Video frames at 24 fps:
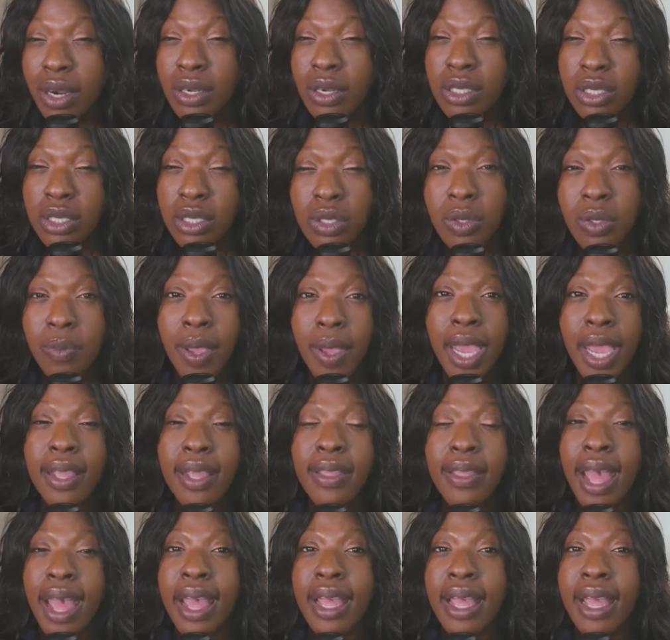are
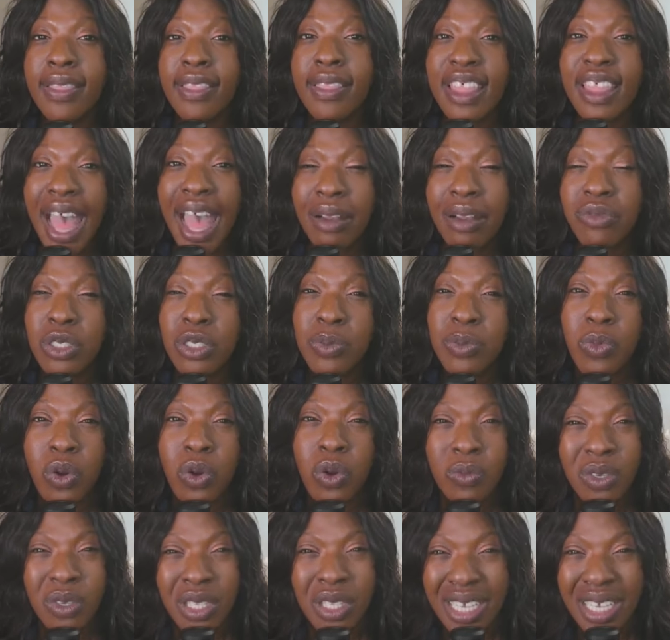assuming that that was
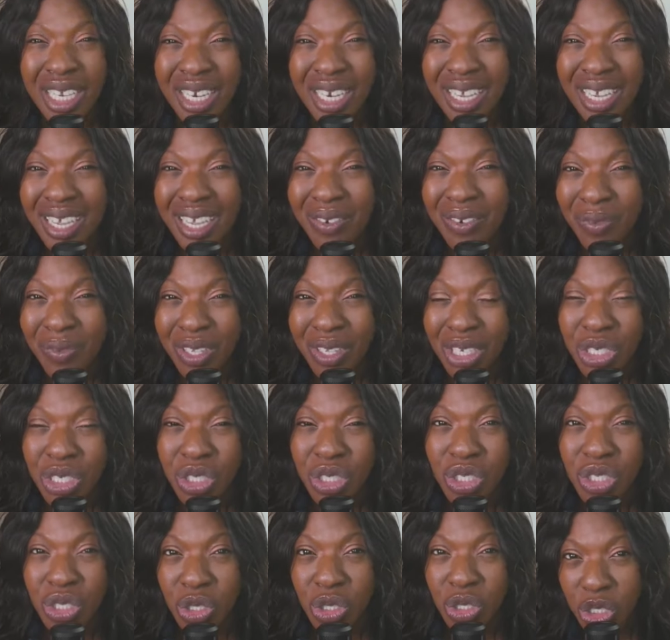more really in
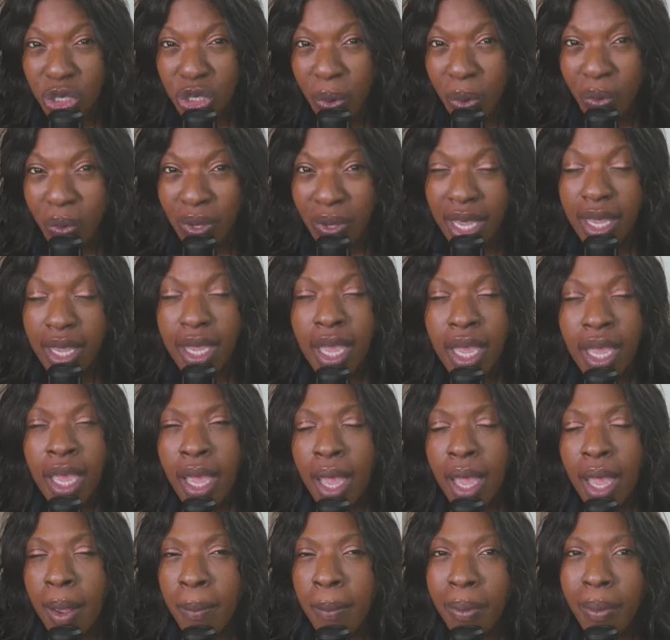relation to smoking
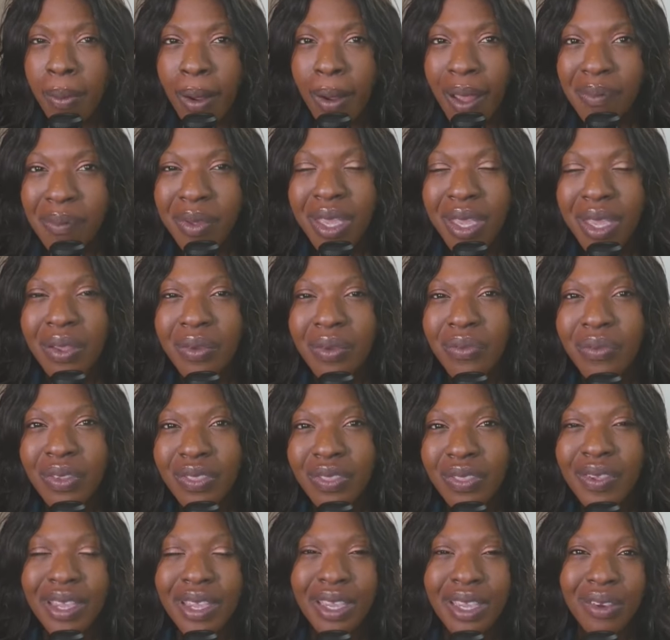and probably
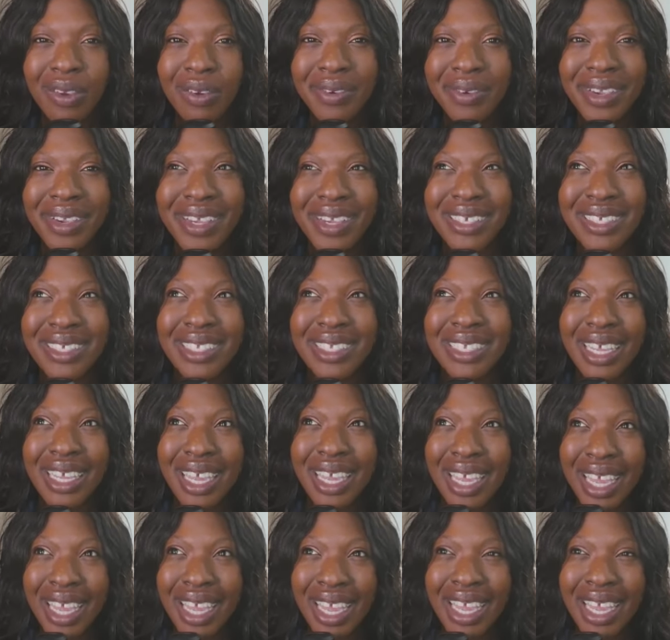with the increased
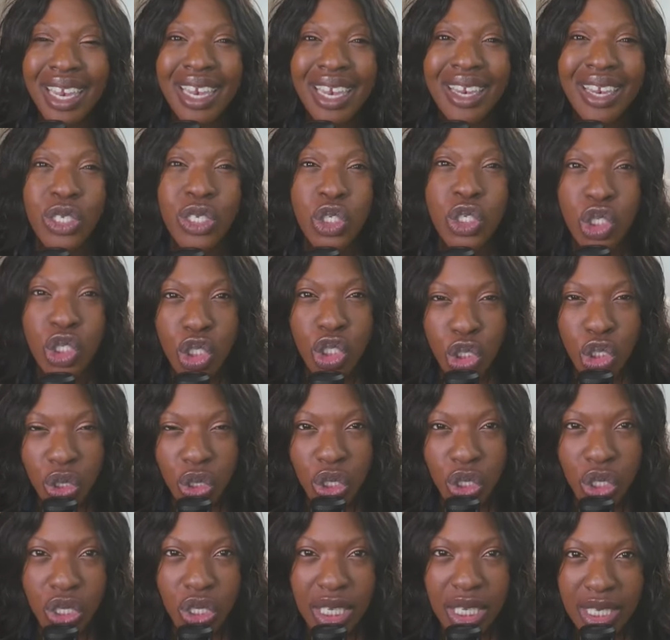in
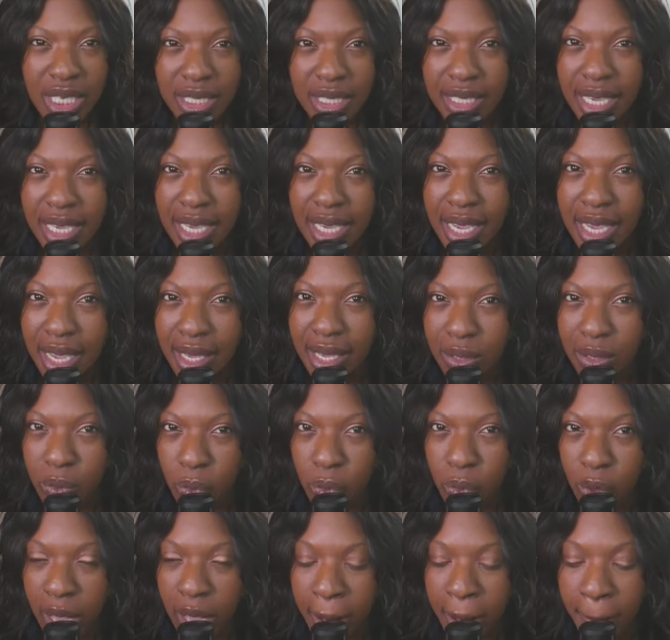sugar intake as
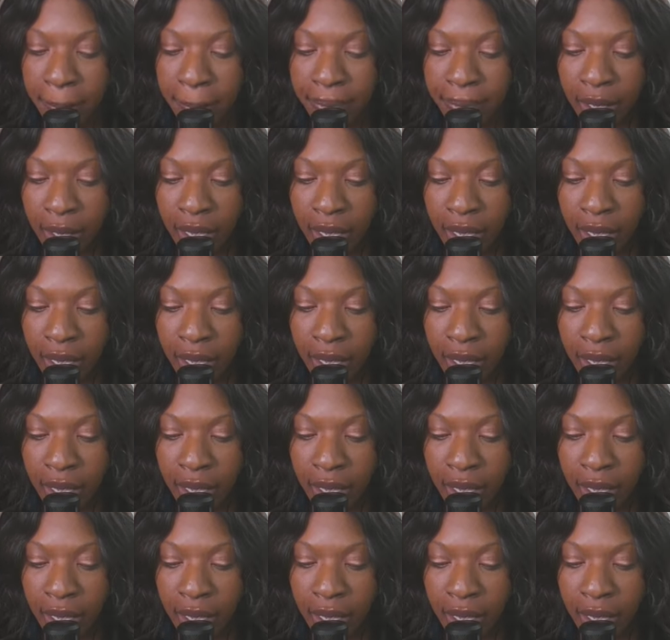well.